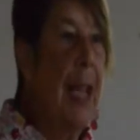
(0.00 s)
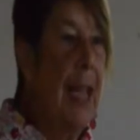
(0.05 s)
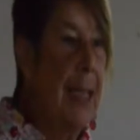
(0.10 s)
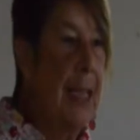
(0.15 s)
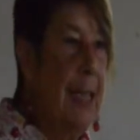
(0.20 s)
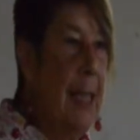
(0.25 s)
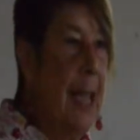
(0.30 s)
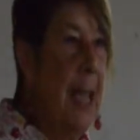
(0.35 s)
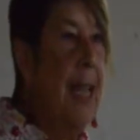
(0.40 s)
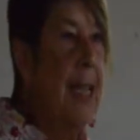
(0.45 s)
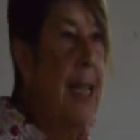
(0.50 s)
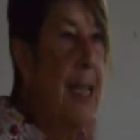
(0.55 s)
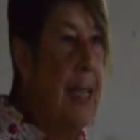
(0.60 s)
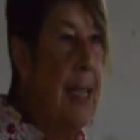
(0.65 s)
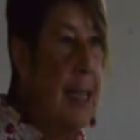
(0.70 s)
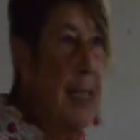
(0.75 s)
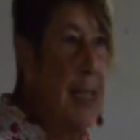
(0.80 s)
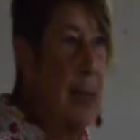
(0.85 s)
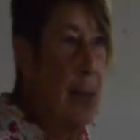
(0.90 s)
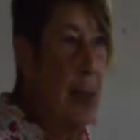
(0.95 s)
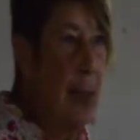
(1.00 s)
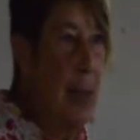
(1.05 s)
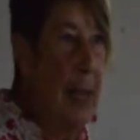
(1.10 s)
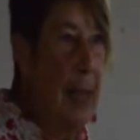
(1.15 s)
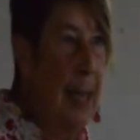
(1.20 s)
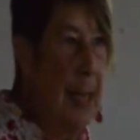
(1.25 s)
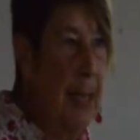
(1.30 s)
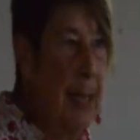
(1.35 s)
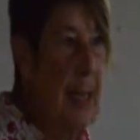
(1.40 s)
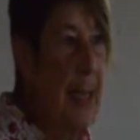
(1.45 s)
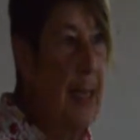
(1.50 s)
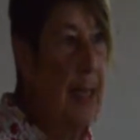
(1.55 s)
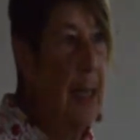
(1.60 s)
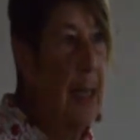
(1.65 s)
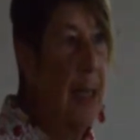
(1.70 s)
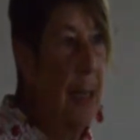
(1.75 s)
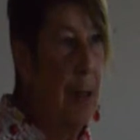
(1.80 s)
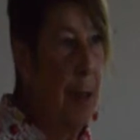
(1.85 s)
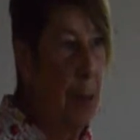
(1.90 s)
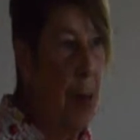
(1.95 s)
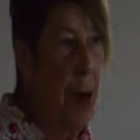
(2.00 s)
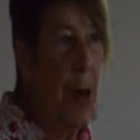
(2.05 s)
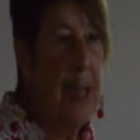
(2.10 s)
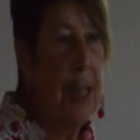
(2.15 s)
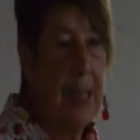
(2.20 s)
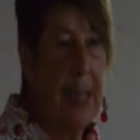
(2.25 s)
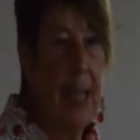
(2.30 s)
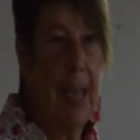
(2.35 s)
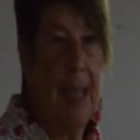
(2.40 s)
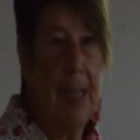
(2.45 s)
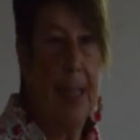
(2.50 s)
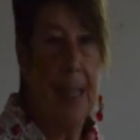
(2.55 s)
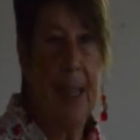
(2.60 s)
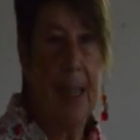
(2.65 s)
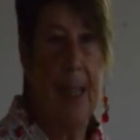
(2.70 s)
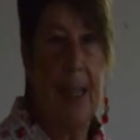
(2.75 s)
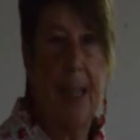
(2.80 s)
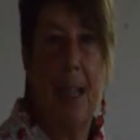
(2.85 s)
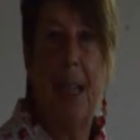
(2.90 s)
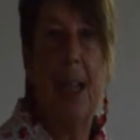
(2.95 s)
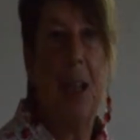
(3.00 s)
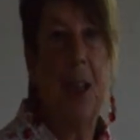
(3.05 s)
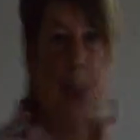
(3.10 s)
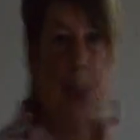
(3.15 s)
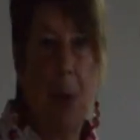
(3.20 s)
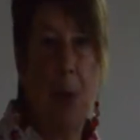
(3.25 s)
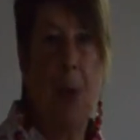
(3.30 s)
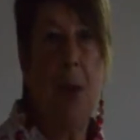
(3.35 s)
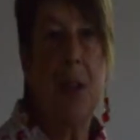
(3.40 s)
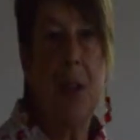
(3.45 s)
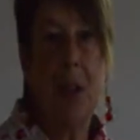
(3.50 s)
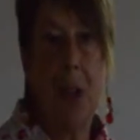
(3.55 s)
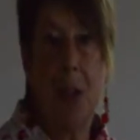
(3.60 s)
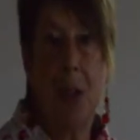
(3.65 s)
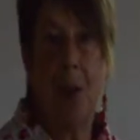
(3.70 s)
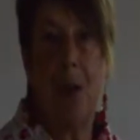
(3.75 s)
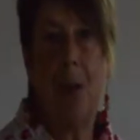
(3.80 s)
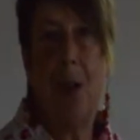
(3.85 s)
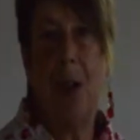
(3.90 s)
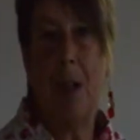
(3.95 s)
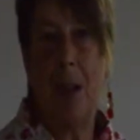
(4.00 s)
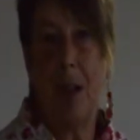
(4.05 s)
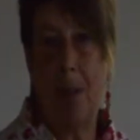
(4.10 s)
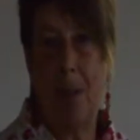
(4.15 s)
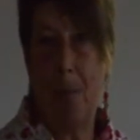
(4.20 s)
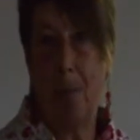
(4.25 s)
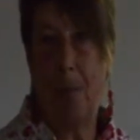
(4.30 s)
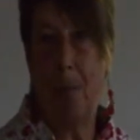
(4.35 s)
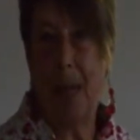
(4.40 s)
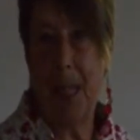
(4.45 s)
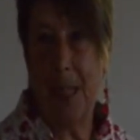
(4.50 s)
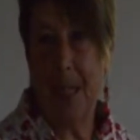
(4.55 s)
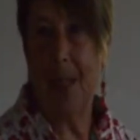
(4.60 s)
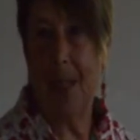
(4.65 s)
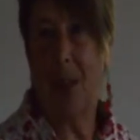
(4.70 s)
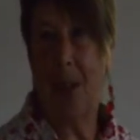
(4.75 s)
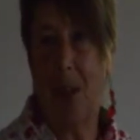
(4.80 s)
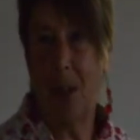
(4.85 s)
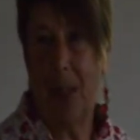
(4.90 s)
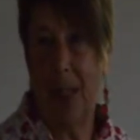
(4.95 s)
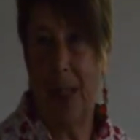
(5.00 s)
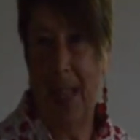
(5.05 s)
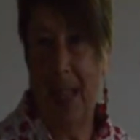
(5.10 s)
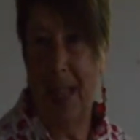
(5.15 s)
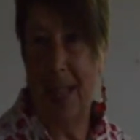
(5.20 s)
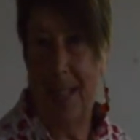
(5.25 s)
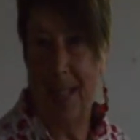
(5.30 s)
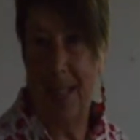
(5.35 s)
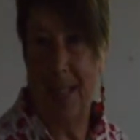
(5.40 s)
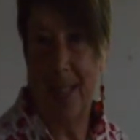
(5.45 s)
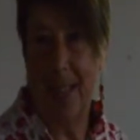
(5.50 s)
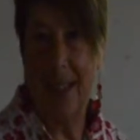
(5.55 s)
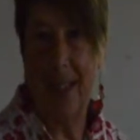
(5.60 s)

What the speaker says: And yet, in this planning process, there were no bicycle lanes.